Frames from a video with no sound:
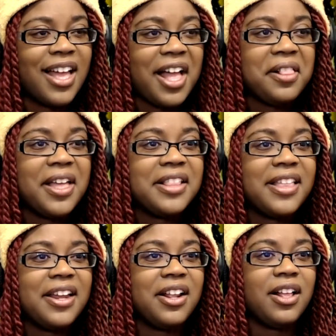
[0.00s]
I like
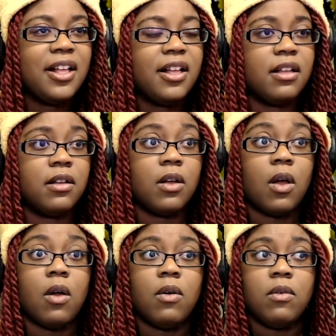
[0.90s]
that.
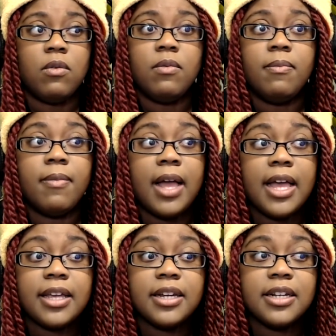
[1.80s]
Oh
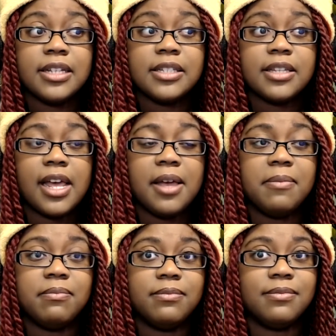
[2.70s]
my goodness.
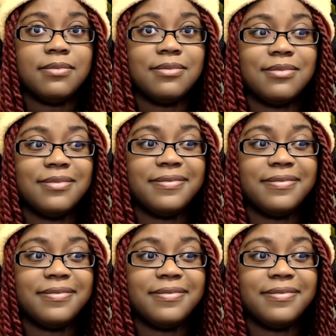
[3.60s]
Um,